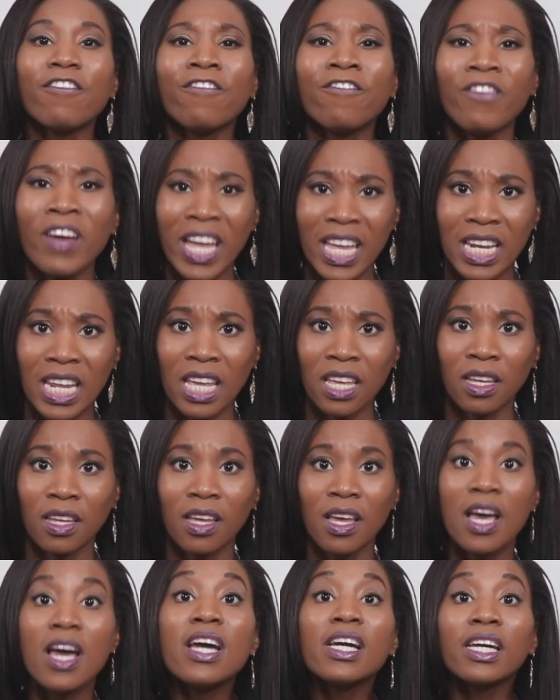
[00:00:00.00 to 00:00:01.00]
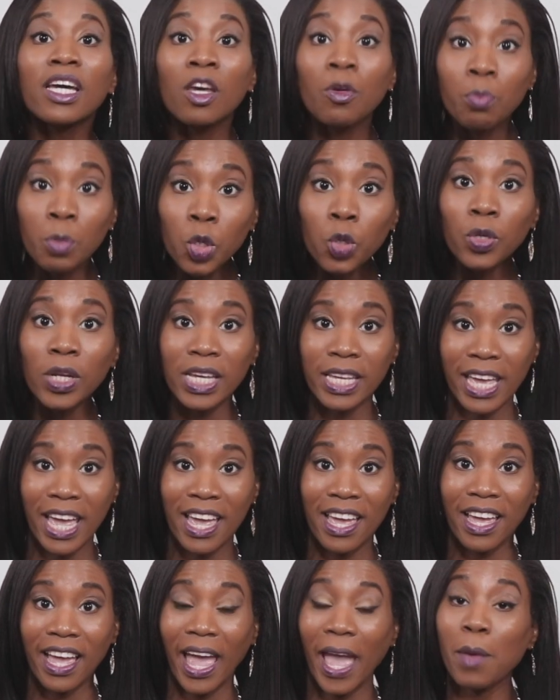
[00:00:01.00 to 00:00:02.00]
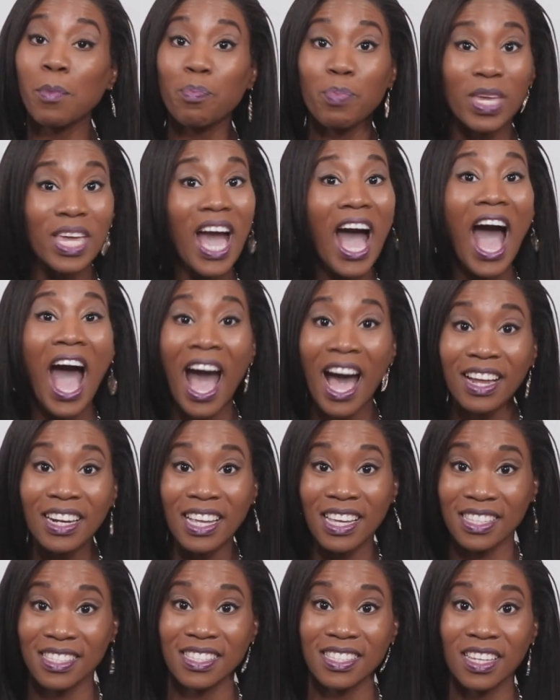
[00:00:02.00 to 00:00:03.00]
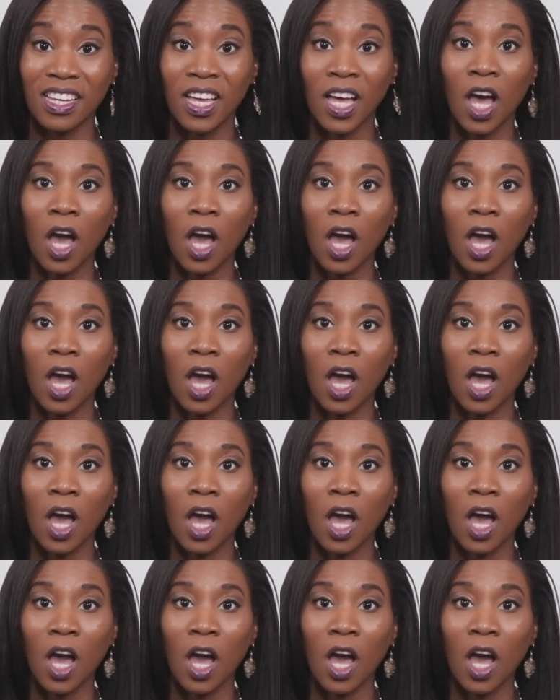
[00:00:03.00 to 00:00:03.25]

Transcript: Fight it, communicate, and be honest.